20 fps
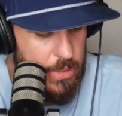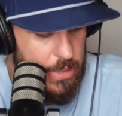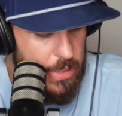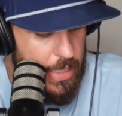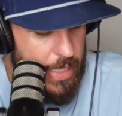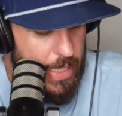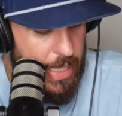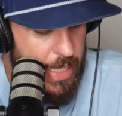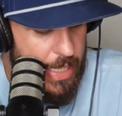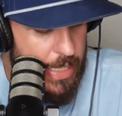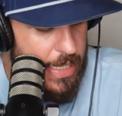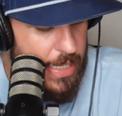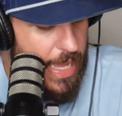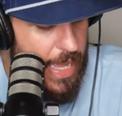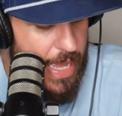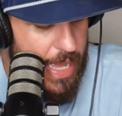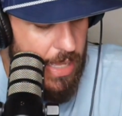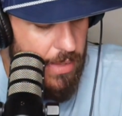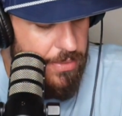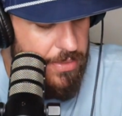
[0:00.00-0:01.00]
in
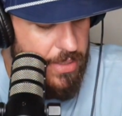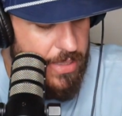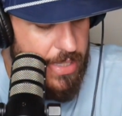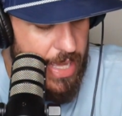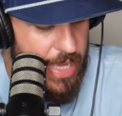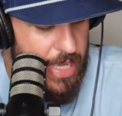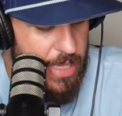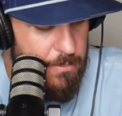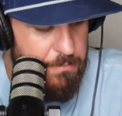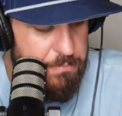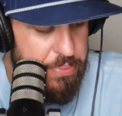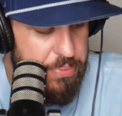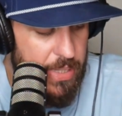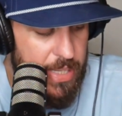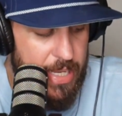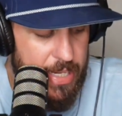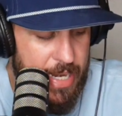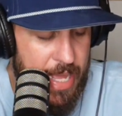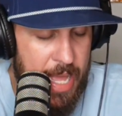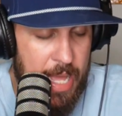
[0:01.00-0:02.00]
how the game
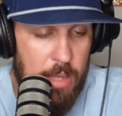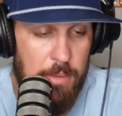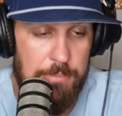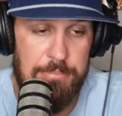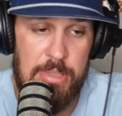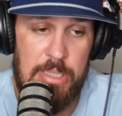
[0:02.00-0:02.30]
played out.